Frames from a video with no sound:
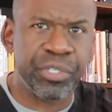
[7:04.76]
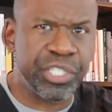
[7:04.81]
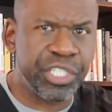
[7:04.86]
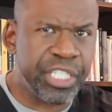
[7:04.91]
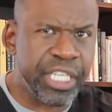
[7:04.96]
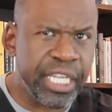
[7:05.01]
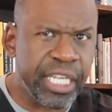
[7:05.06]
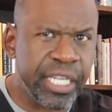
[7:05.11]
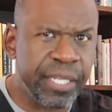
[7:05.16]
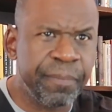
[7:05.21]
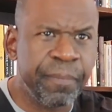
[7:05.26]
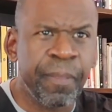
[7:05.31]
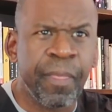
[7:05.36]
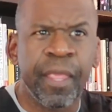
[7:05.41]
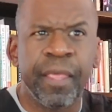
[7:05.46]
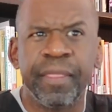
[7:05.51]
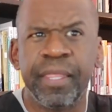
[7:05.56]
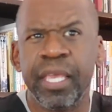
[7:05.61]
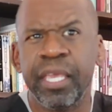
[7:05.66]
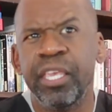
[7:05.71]
Rashid,
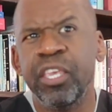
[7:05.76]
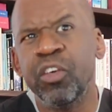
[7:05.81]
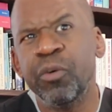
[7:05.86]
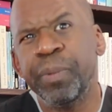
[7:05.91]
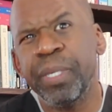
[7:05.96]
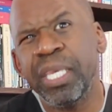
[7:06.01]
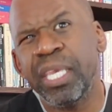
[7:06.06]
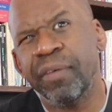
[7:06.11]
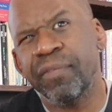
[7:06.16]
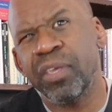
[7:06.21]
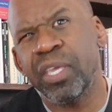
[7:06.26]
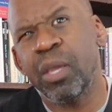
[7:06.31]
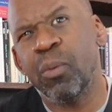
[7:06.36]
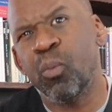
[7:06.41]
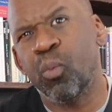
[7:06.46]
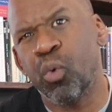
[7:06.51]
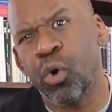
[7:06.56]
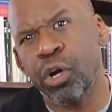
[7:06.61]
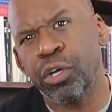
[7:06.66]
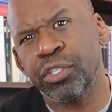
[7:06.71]
that he'll be giving
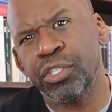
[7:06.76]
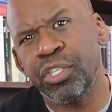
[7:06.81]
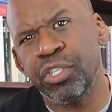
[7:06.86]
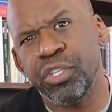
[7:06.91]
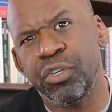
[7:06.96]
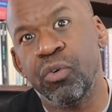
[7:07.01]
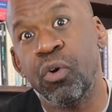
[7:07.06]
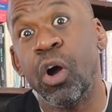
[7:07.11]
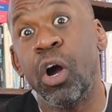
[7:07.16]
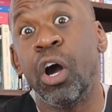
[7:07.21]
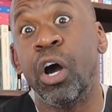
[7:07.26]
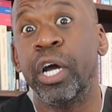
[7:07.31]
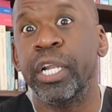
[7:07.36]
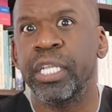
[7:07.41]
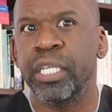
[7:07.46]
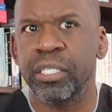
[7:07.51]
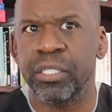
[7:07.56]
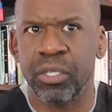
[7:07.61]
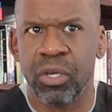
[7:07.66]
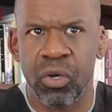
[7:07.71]
him work to do
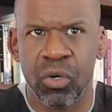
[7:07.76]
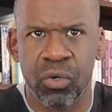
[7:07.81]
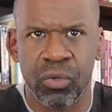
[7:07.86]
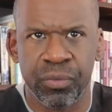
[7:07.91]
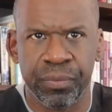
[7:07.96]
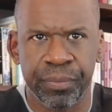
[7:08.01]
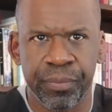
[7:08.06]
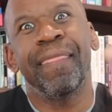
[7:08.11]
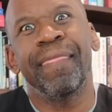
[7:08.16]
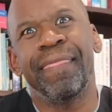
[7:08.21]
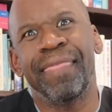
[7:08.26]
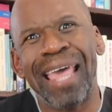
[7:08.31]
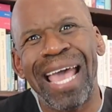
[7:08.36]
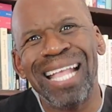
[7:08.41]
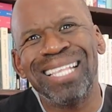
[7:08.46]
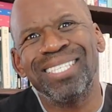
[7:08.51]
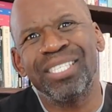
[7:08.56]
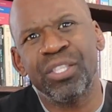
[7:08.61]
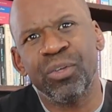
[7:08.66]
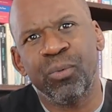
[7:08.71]
on his own.
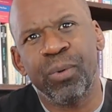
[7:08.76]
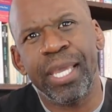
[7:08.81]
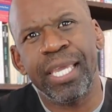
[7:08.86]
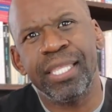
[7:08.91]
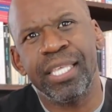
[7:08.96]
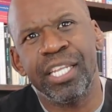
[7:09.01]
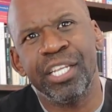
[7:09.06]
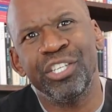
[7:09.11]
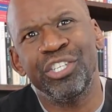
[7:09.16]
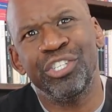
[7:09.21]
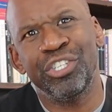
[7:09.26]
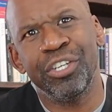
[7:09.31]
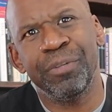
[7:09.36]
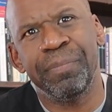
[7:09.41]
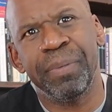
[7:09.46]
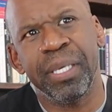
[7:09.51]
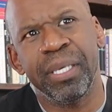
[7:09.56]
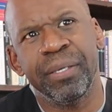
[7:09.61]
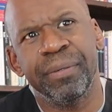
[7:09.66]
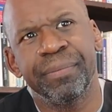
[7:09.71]
That's the way that it
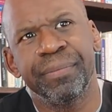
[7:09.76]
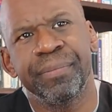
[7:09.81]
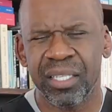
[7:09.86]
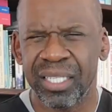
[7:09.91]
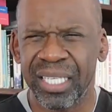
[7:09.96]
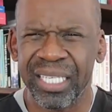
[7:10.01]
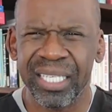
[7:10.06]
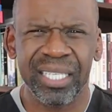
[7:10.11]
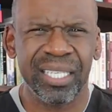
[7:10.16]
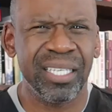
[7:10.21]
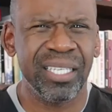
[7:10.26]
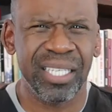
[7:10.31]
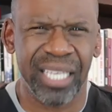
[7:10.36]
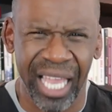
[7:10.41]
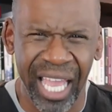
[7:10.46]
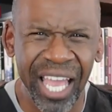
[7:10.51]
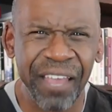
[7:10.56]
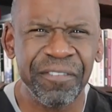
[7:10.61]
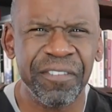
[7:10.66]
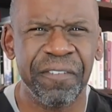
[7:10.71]
should be. Like,
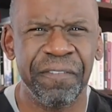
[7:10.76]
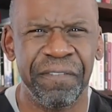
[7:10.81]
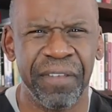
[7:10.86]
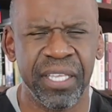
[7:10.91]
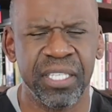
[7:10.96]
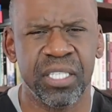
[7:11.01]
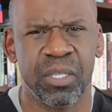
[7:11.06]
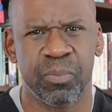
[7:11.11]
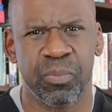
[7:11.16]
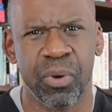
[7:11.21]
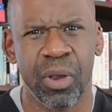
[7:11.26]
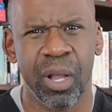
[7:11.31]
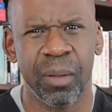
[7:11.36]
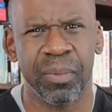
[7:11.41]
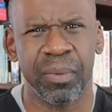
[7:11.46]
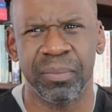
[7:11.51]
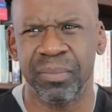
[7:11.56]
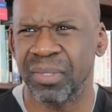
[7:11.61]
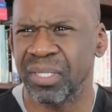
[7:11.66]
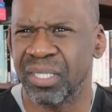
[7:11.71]
you have to fix the
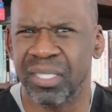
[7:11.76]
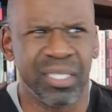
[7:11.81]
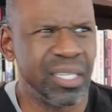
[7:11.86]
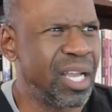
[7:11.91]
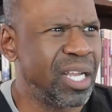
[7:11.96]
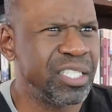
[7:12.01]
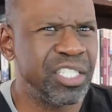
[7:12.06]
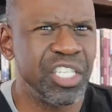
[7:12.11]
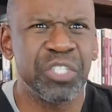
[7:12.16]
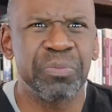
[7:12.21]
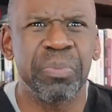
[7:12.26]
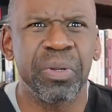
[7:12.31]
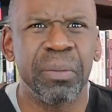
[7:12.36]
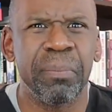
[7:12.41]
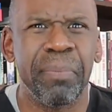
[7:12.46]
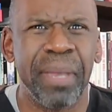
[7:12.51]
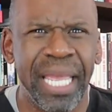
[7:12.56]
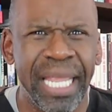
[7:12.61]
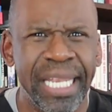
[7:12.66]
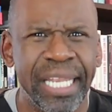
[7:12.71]
problem, not just put a
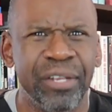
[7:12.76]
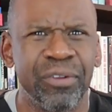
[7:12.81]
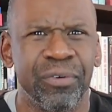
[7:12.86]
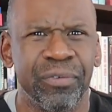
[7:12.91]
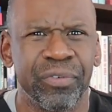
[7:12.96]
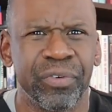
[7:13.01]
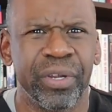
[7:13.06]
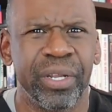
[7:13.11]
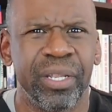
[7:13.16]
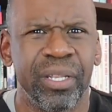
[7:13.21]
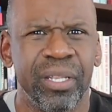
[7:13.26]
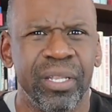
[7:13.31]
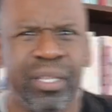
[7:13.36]
band-aid over it.